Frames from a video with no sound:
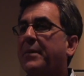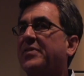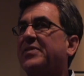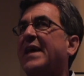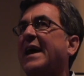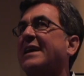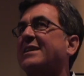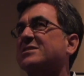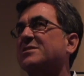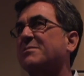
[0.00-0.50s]
But
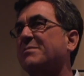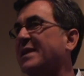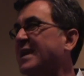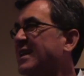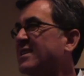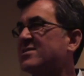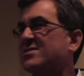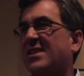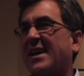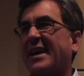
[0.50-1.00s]
that to
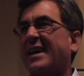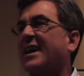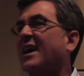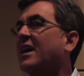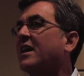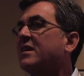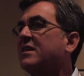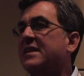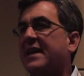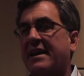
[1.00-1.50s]
me is like
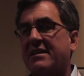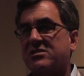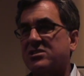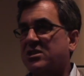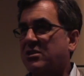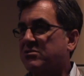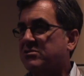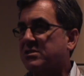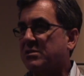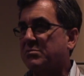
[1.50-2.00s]
a next
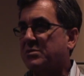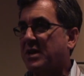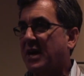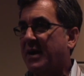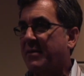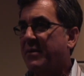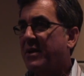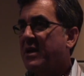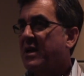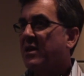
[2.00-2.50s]
year
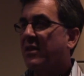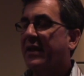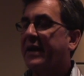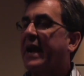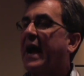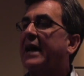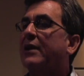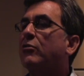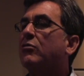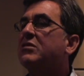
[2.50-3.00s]
sometime.
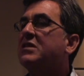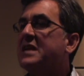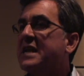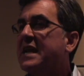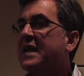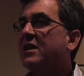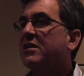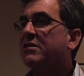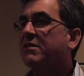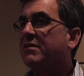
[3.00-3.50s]
Like, I don't
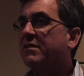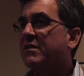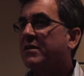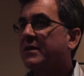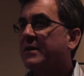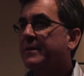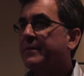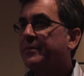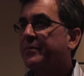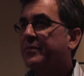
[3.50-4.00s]
need to...
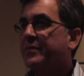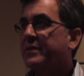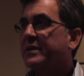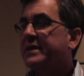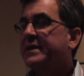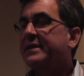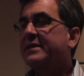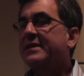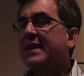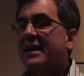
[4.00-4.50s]

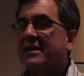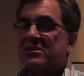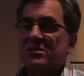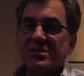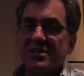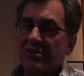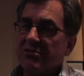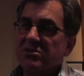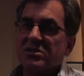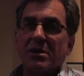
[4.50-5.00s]

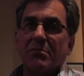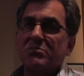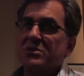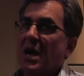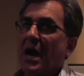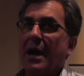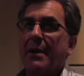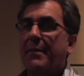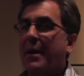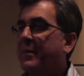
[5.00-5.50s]
Next year
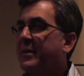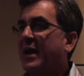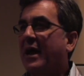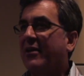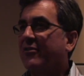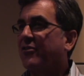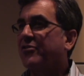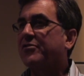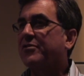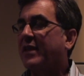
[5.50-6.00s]
sometime. I mean,
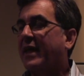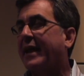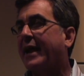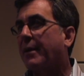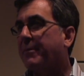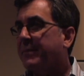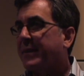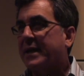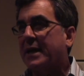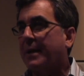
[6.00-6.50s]
I'll
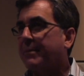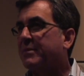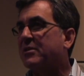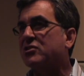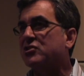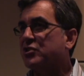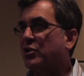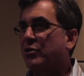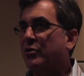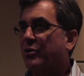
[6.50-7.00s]
pick it up
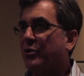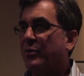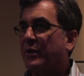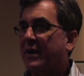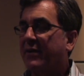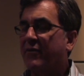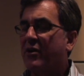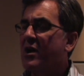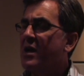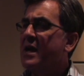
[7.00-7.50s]
in June or
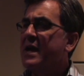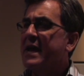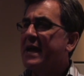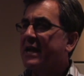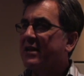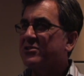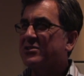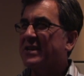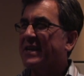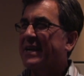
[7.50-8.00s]
whatever.
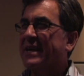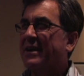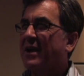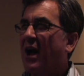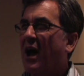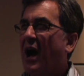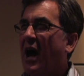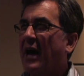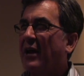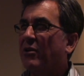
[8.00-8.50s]
It's like,
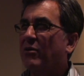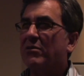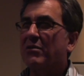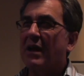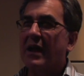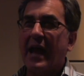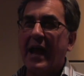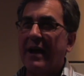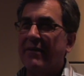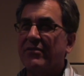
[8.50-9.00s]
I don't
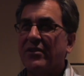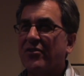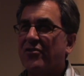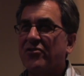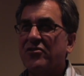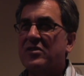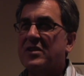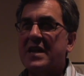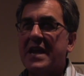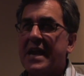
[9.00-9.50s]
have
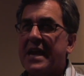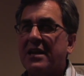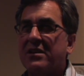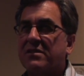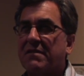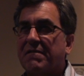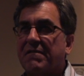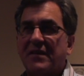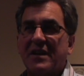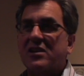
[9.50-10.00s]
this
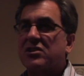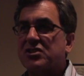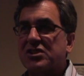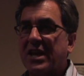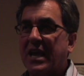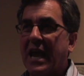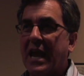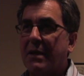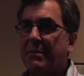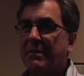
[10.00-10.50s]
need to finish
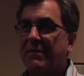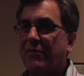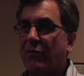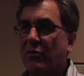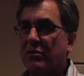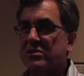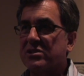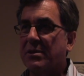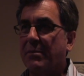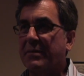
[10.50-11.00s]
the game
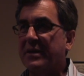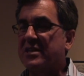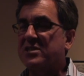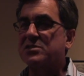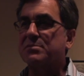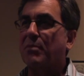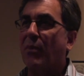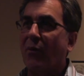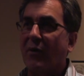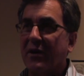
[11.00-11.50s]
before somebody
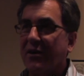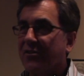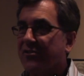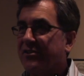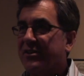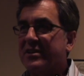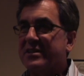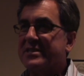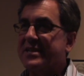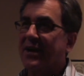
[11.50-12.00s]

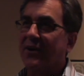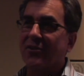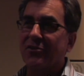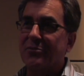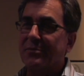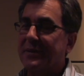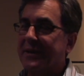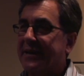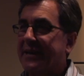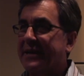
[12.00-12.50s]
spoils it and
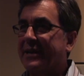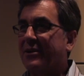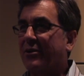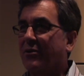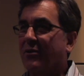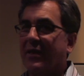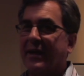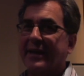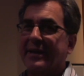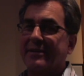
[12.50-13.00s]
tells me, you
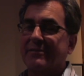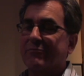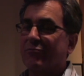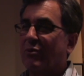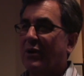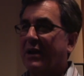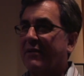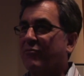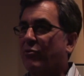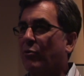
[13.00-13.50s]
know, like,
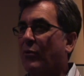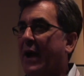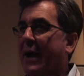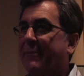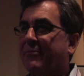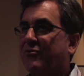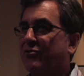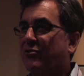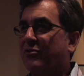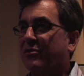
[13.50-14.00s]
whatever,
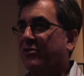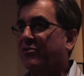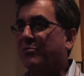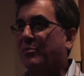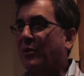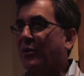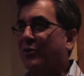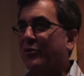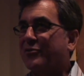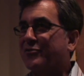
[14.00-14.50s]
Rapture
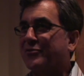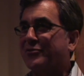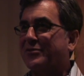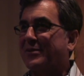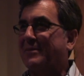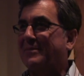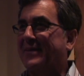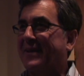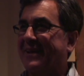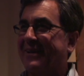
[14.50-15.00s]
explodes or
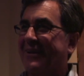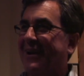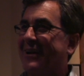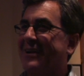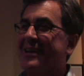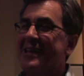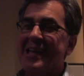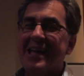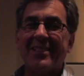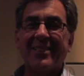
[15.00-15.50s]
something.
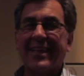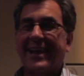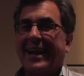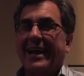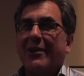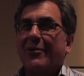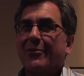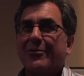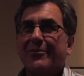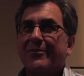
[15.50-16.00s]
And
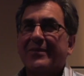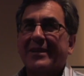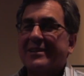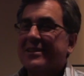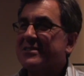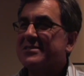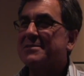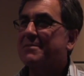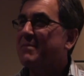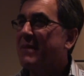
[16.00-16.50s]
that
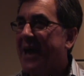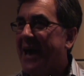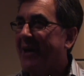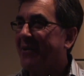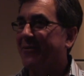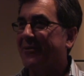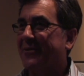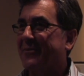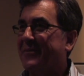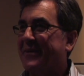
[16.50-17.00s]
doesn't
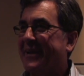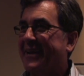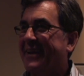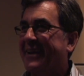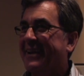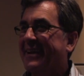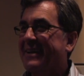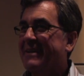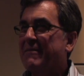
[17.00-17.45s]
matter to me.